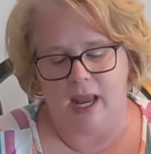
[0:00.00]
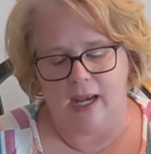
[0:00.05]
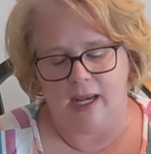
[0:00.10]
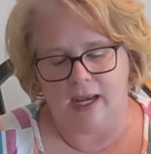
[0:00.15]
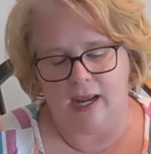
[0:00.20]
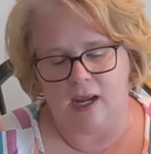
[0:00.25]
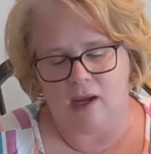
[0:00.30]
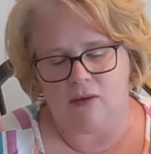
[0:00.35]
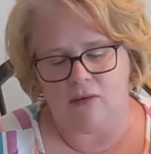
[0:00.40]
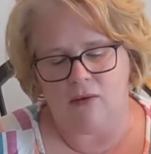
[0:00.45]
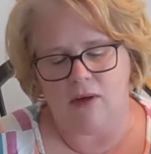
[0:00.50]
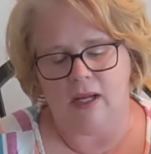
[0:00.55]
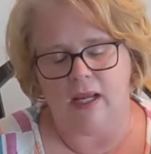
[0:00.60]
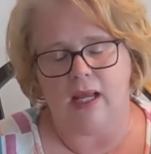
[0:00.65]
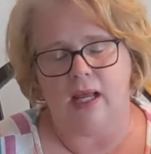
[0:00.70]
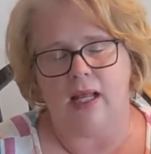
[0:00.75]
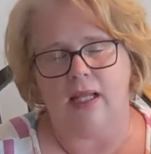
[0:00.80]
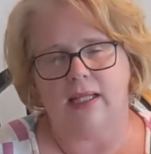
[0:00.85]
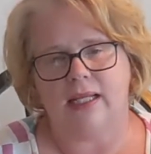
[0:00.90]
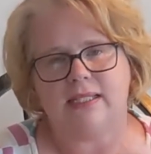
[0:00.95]
Now,
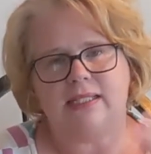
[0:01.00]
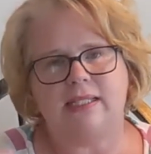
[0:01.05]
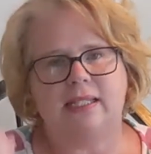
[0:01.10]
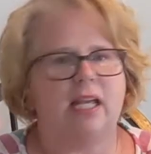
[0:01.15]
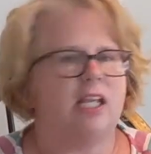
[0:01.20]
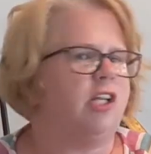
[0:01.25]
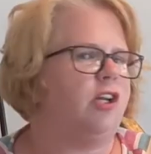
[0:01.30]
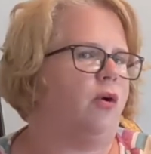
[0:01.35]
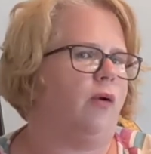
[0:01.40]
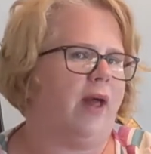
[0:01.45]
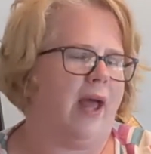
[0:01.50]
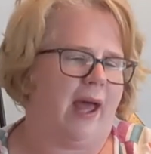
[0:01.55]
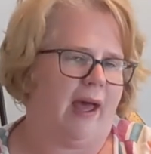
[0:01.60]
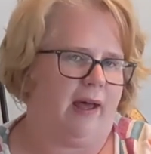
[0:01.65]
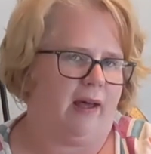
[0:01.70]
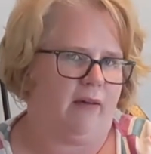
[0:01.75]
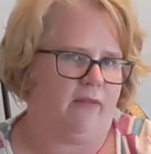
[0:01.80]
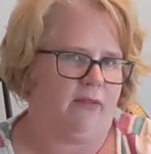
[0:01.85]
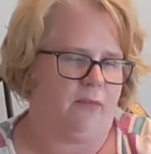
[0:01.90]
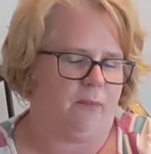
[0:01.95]
let's say you don't
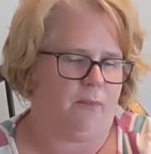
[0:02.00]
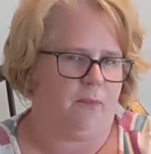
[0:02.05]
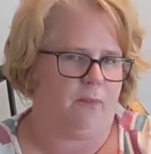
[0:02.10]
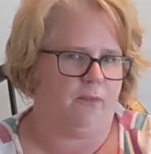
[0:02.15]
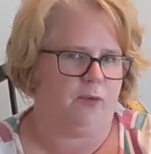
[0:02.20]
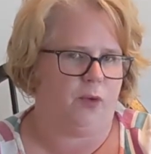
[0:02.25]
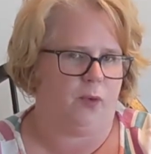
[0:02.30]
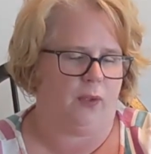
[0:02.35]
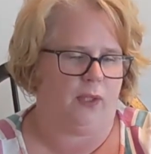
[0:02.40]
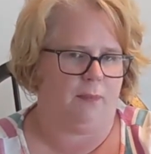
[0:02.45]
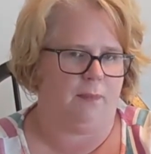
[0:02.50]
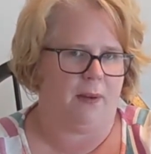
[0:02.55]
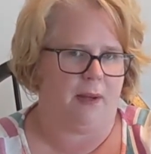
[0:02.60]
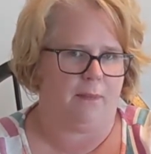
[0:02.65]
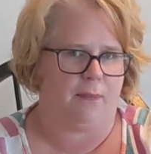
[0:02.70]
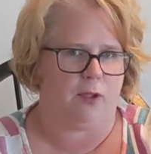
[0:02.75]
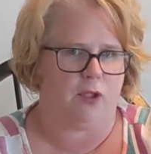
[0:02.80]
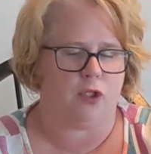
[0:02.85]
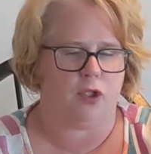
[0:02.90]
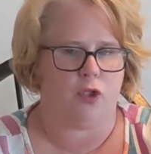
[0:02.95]
have toilet
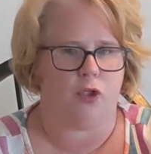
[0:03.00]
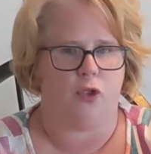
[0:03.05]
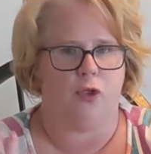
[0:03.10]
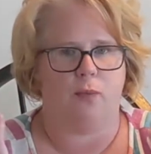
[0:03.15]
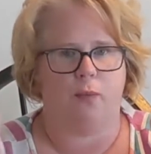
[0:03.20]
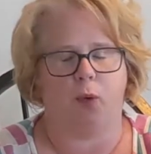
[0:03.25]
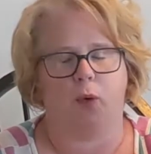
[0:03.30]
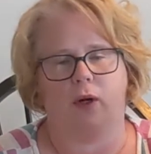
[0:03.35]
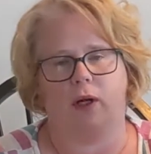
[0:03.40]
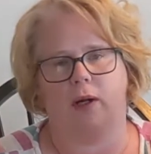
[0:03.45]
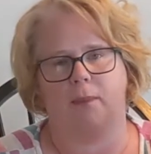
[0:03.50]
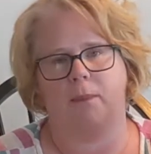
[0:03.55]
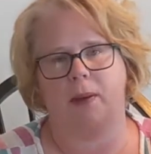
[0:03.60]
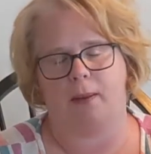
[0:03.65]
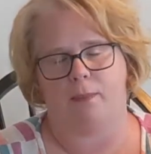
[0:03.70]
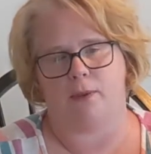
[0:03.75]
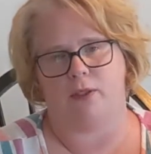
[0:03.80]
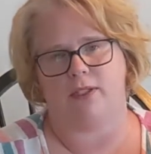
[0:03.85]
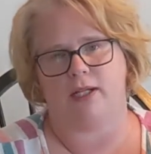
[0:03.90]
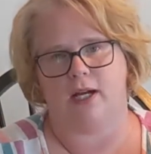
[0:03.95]
paper tube or a
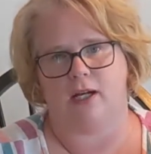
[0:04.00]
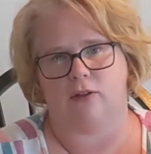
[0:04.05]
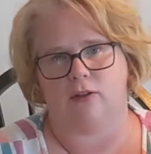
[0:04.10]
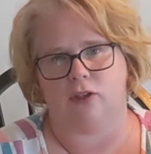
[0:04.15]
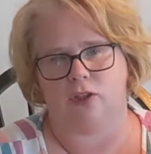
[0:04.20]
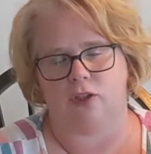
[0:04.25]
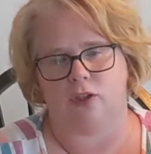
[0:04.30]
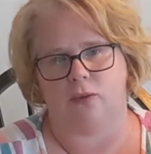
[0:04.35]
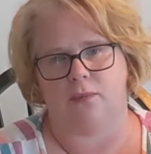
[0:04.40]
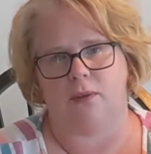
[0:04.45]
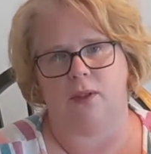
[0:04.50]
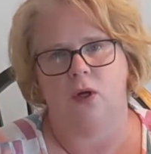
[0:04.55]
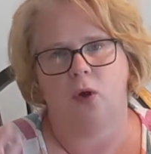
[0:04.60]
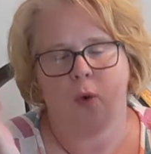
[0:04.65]
paper towel tube,